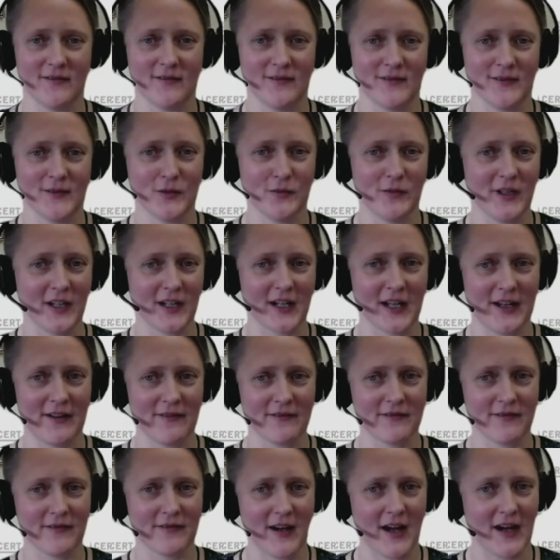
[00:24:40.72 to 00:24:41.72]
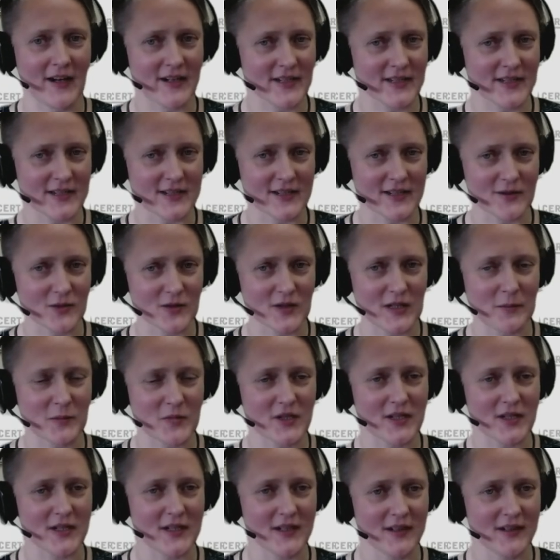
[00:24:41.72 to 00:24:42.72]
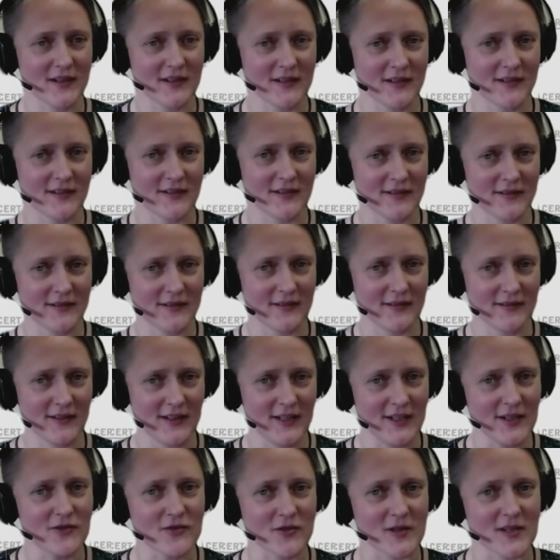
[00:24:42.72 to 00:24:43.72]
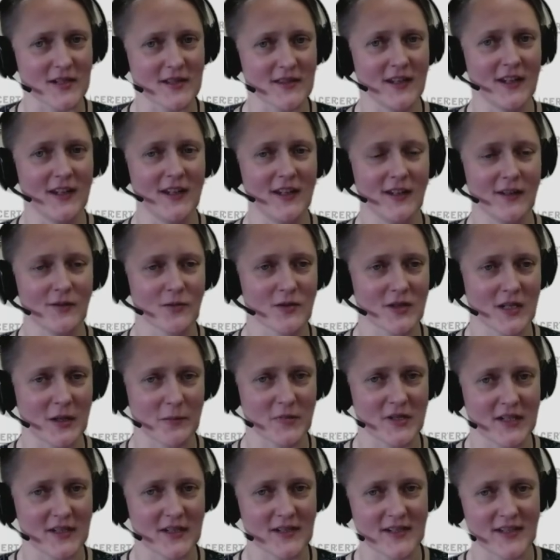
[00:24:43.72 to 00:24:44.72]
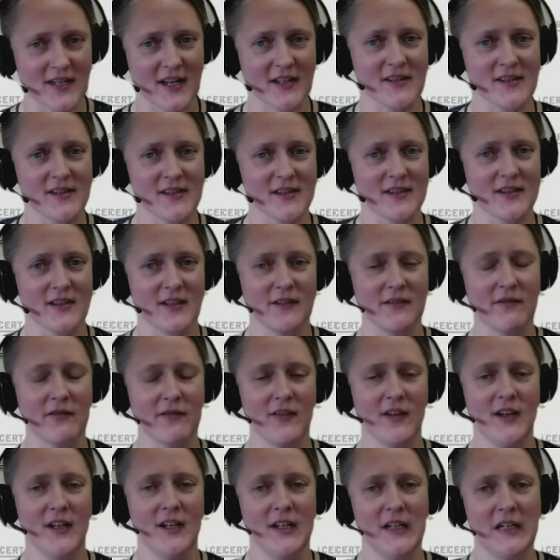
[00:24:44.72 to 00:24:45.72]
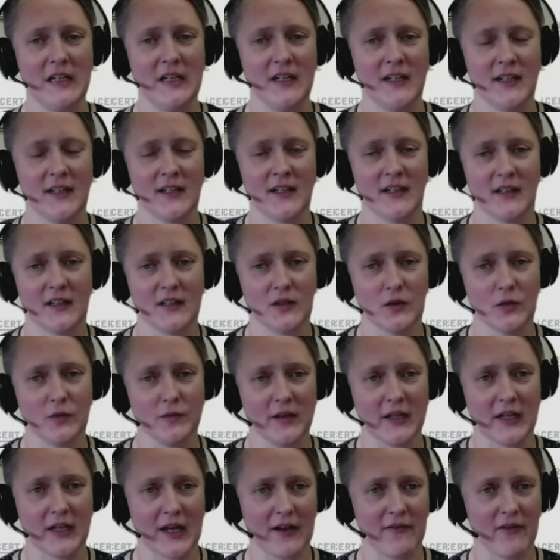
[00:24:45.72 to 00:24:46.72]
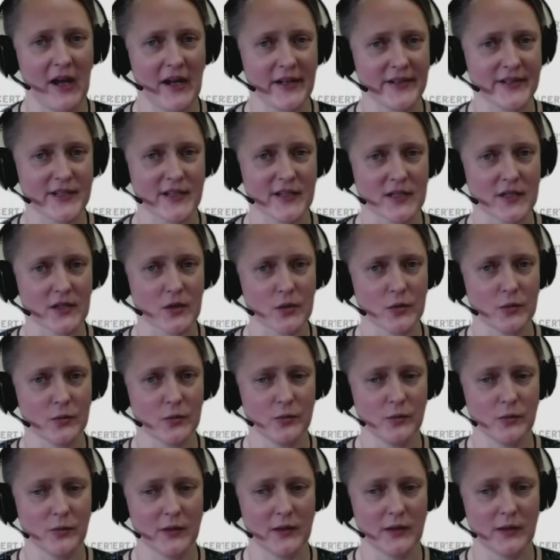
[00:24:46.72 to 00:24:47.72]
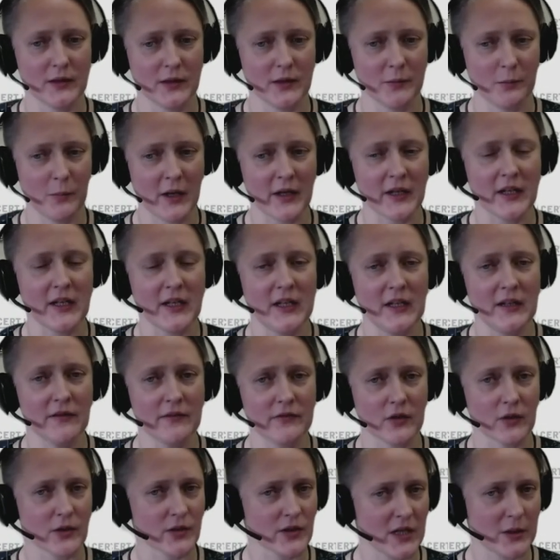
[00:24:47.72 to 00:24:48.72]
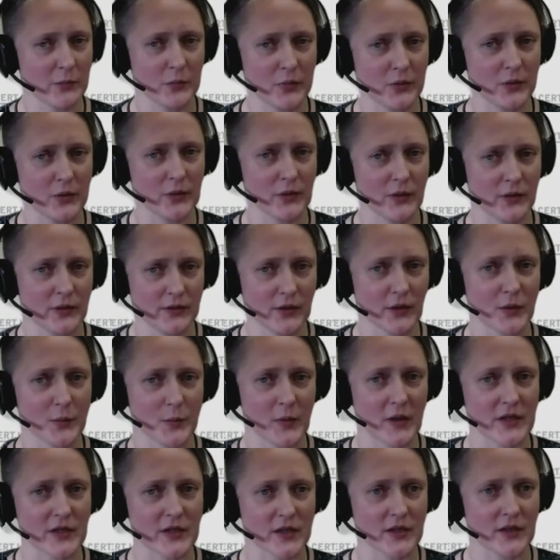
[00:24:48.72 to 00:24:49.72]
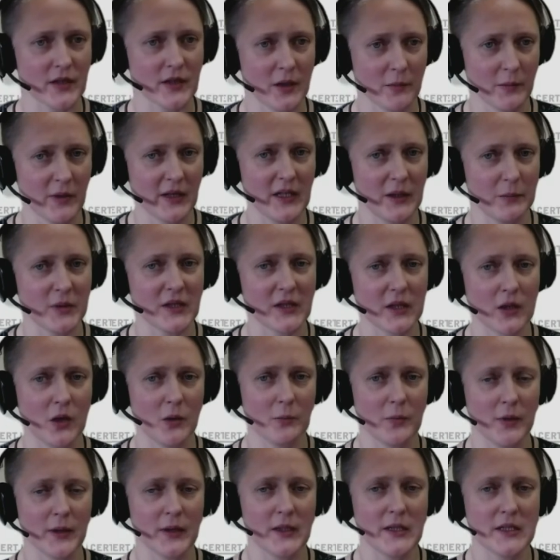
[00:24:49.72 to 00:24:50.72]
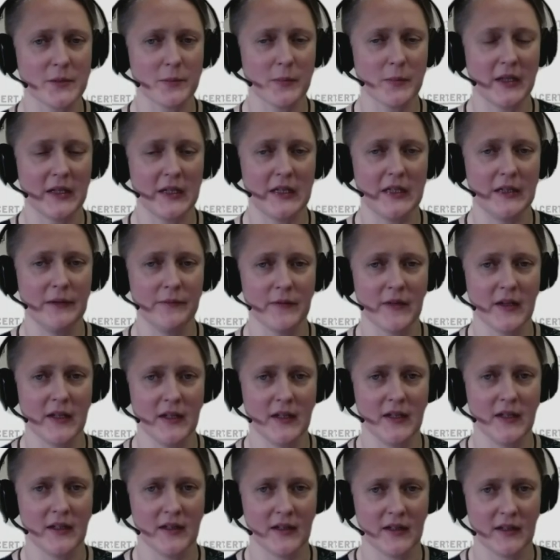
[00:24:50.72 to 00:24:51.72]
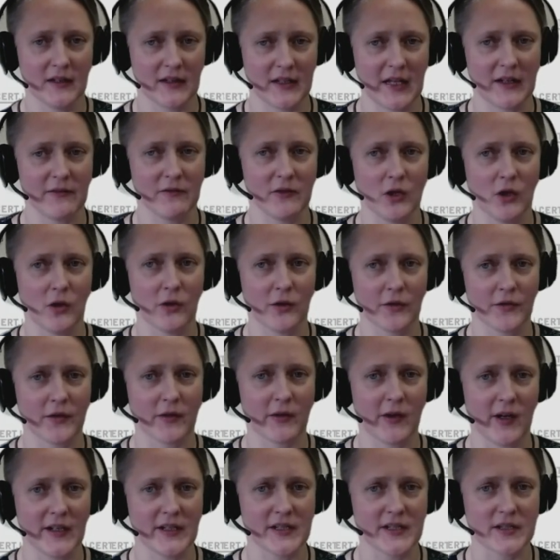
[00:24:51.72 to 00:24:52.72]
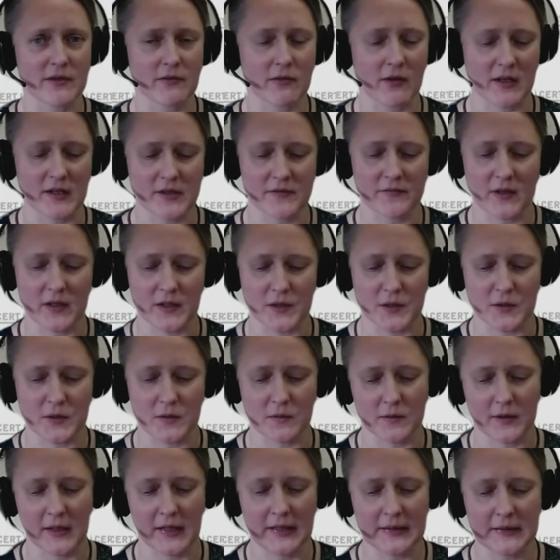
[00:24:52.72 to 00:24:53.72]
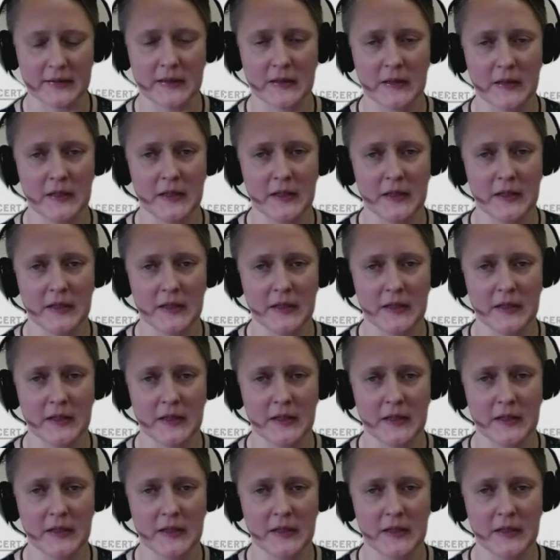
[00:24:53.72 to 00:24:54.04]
Do we have access to something interesting, to something sensitive? Do we have access to money, for example, not personal money, but companies' money? Can we authorize transfers to that?